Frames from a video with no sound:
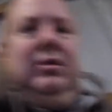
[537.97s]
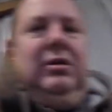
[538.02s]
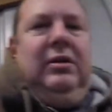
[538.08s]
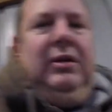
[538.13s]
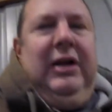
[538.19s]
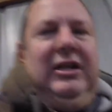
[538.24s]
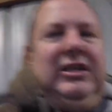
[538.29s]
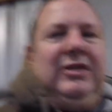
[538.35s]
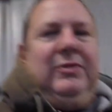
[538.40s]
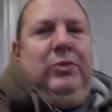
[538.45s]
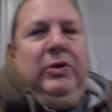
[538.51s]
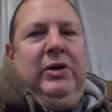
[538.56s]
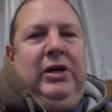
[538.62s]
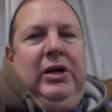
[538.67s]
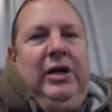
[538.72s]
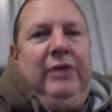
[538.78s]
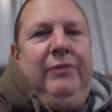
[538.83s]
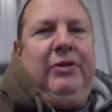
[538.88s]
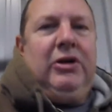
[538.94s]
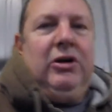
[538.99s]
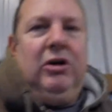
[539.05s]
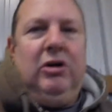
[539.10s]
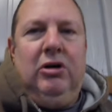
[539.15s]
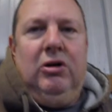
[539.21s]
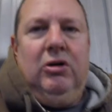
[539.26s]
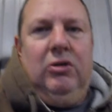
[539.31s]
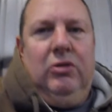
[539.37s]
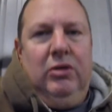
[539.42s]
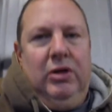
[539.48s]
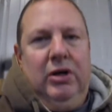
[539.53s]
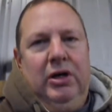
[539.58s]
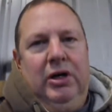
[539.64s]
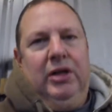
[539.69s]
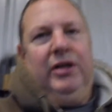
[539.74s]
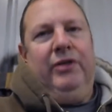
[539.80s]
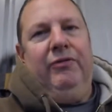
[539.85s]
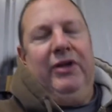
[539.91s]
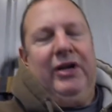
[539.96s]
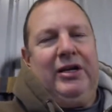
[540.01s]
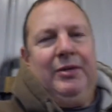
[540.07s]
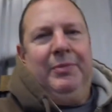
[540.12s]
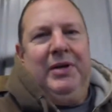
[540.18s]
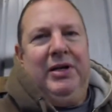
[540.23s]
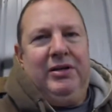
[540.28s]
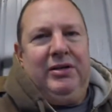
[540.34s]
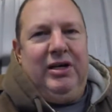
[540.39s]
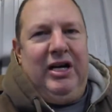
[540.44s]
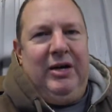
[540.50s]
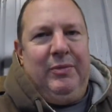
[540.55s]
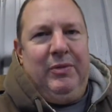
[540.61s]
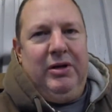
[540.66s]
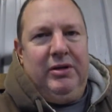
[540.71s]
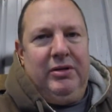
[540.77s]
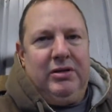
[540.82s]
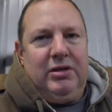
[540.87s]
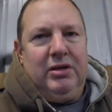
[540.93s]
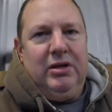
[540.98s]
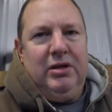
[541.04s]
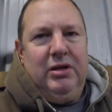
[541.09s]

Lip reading: That's what I recall the recommended time was.